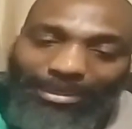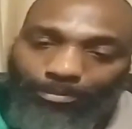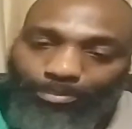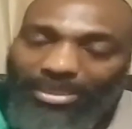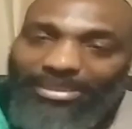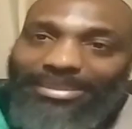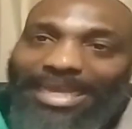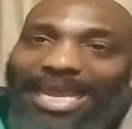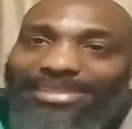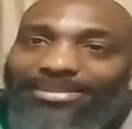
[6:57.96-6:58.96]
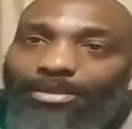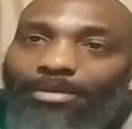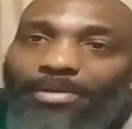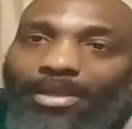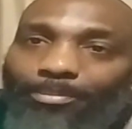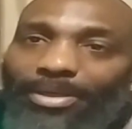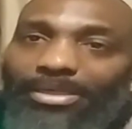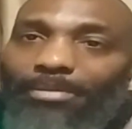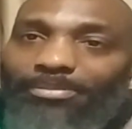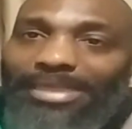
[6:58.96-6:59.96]
putting gasoline
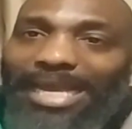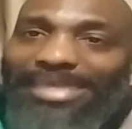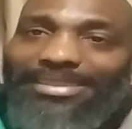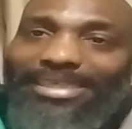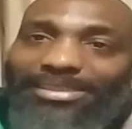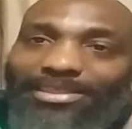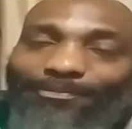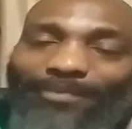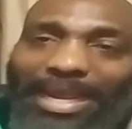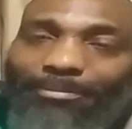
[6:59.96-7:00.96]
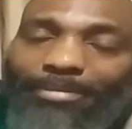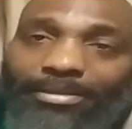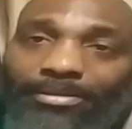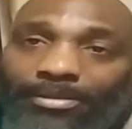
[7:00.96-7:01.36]
to the fire, man.